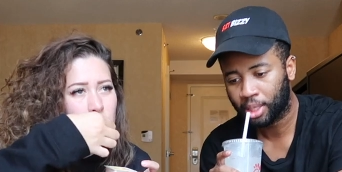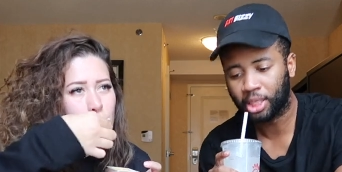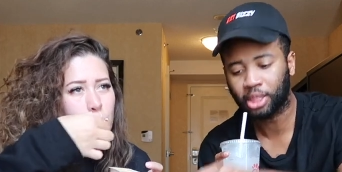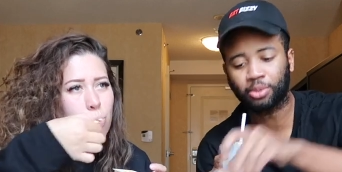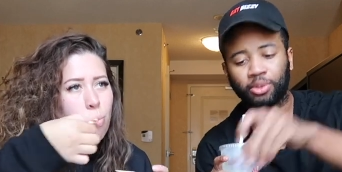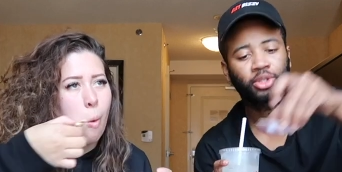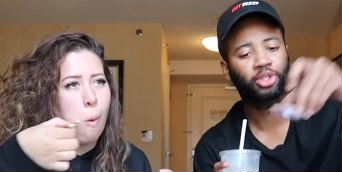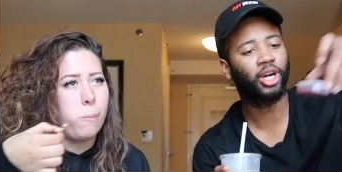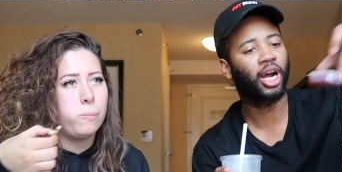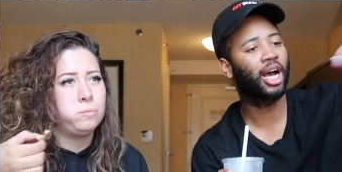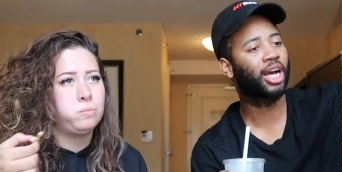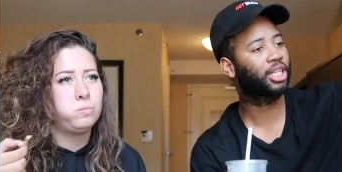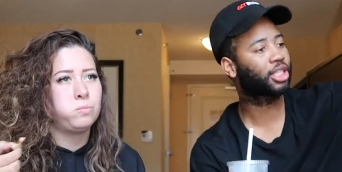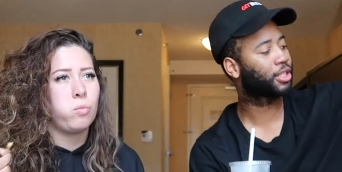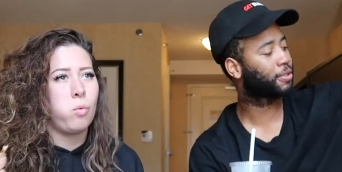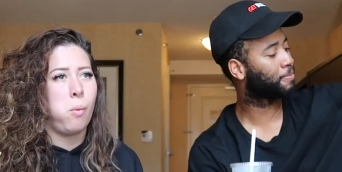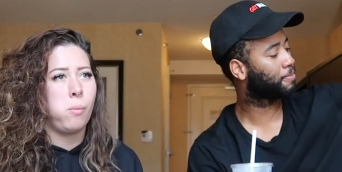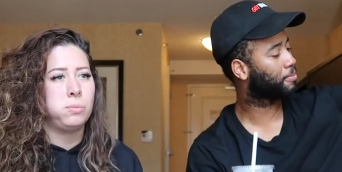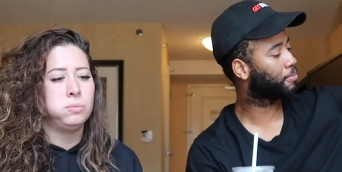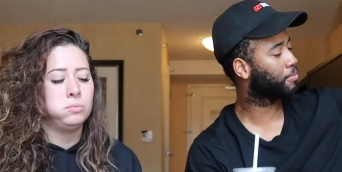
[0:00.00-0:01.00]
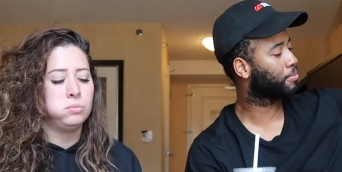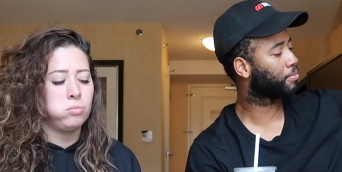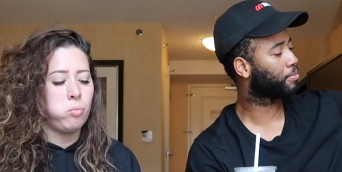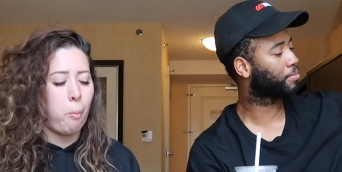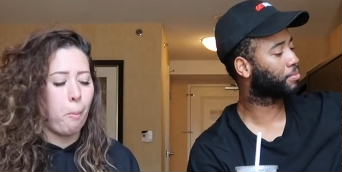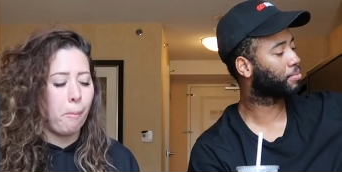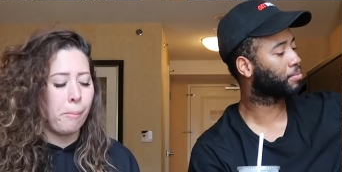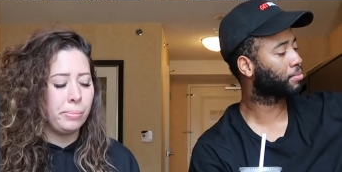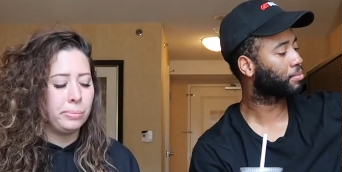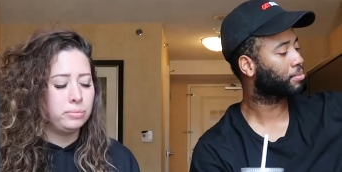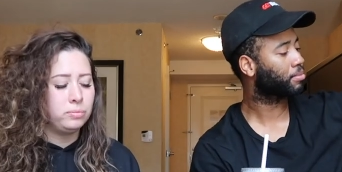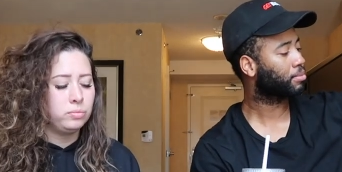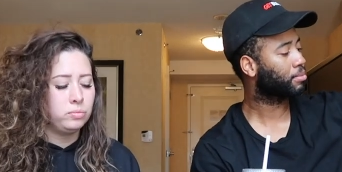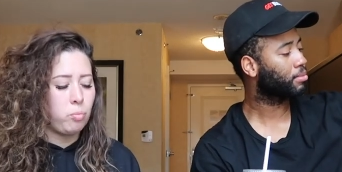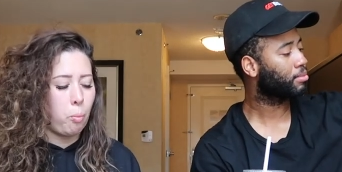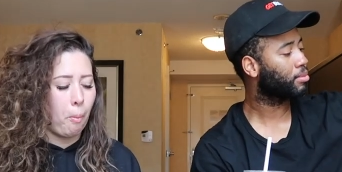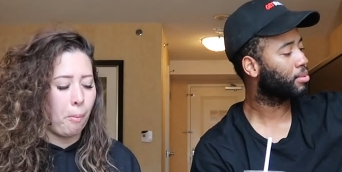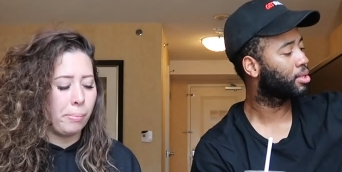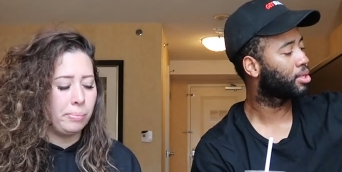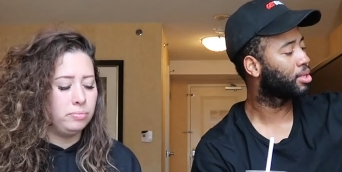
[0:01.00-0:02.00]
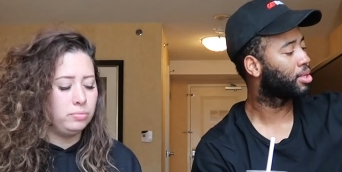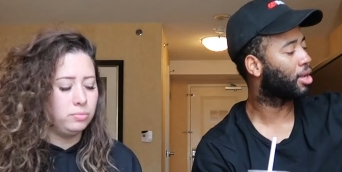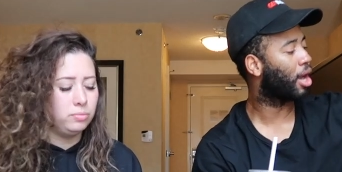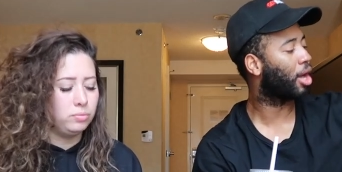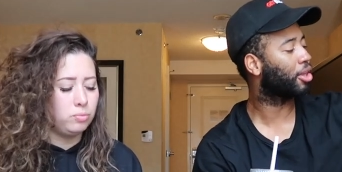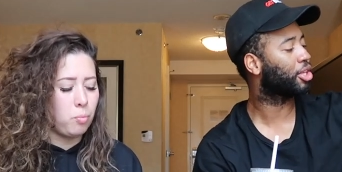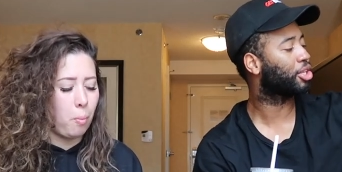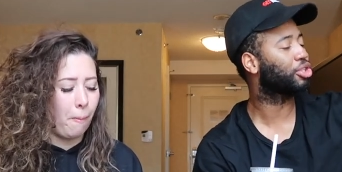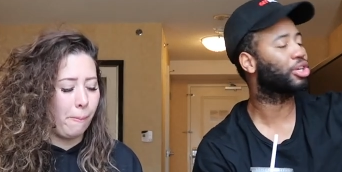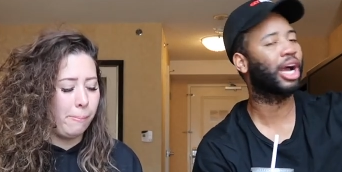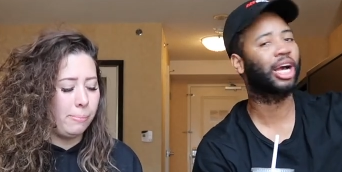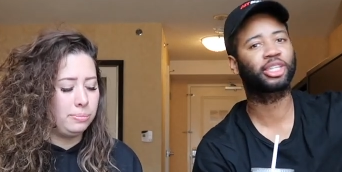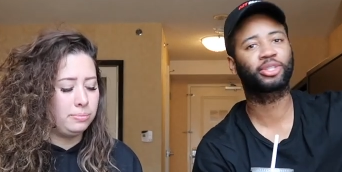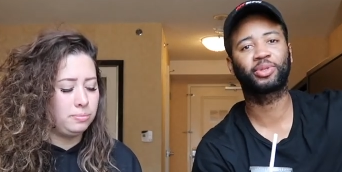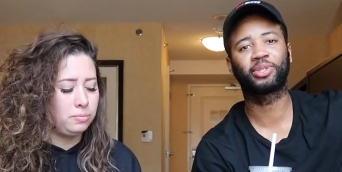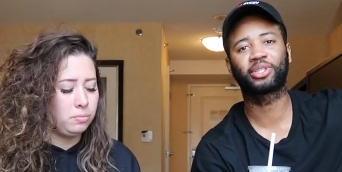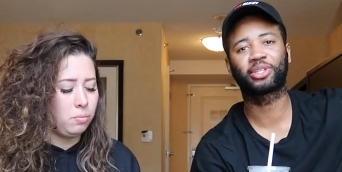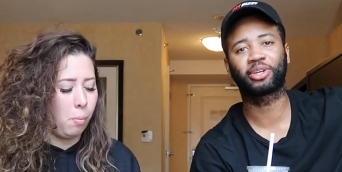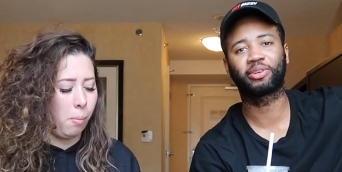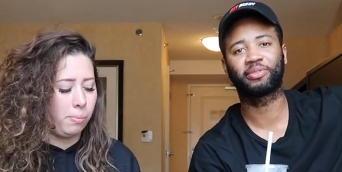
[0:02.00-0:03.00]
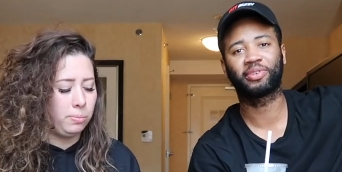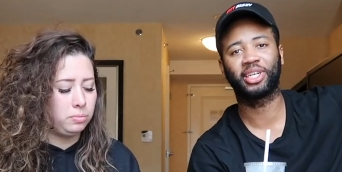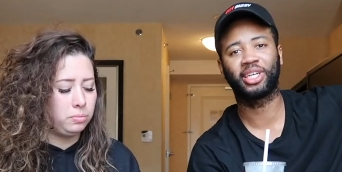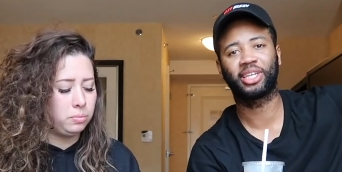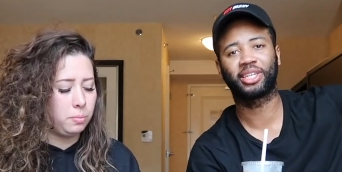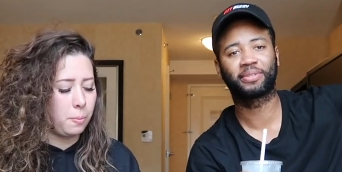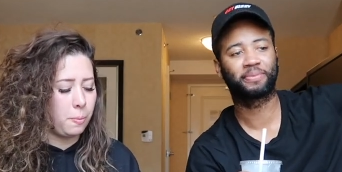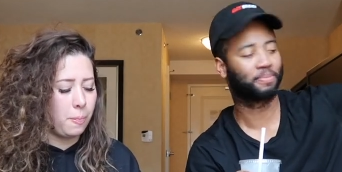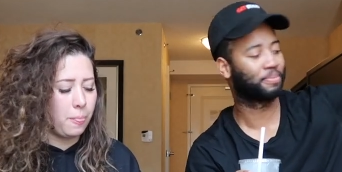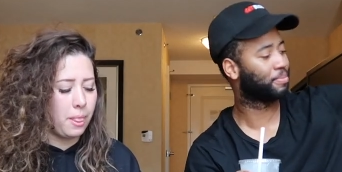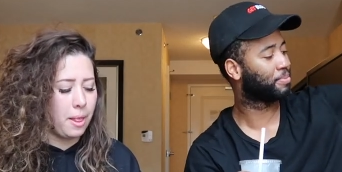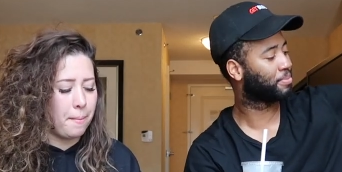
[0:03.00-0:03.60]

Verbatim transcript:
Speaker 1: This one's trashed. All the trash ones are over here.